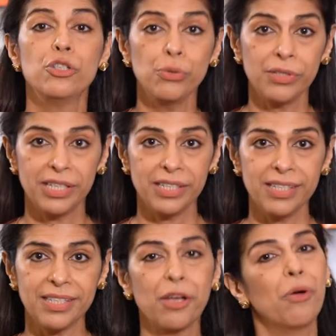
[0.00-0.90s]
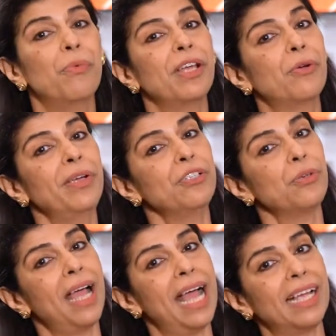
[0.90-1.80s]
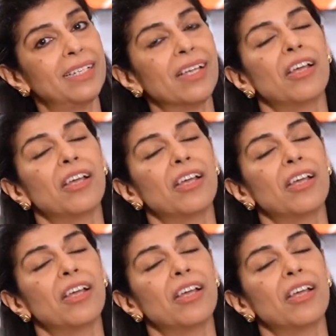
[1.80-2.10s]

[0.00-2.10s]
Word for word: To this, we're going to add